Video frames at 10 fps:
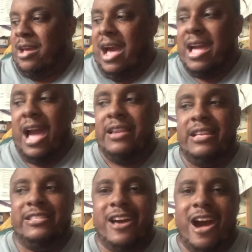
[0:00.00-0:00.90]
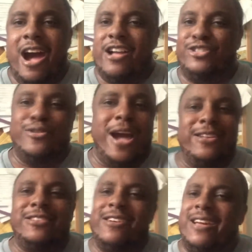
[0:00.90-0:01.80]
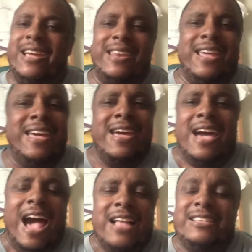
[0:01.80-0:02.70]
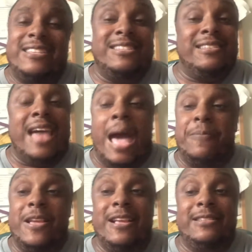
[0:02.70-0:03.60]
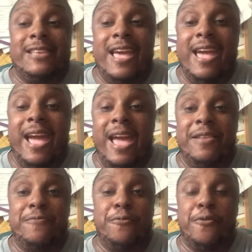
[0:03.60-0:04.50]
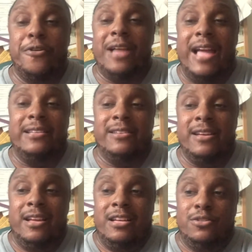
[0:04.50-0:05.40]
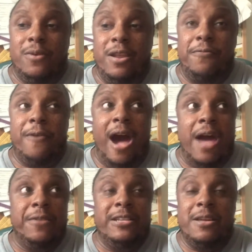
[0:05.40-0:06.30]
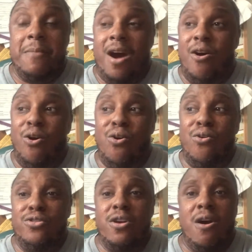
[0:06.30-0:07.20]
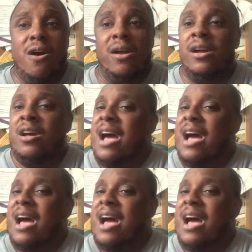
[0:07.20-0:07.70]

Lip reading: I got this contractor and I just slapped his head for like 25. He did my whole yard.